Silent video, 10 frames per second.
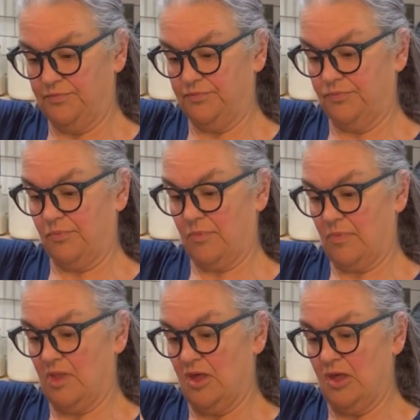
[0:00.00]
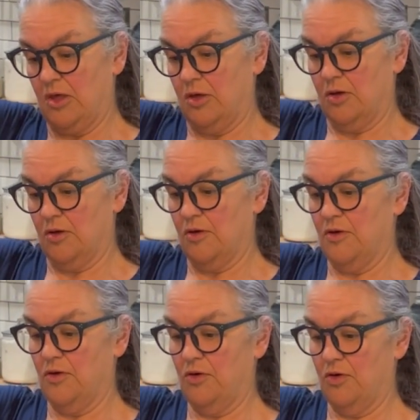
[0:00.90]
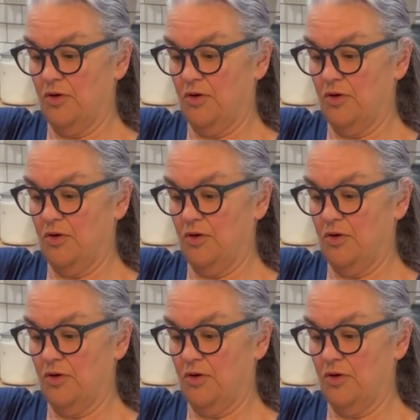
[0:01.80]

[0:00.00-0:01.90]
(silence)